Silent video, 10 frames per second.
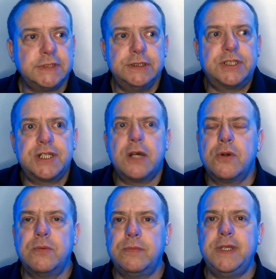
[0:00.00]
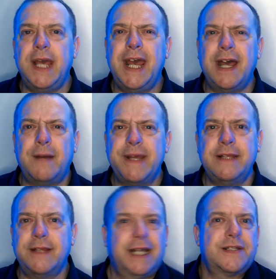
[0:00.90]
so yeah, I mean
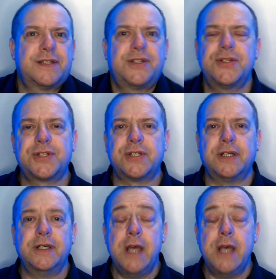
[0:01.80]
that's just a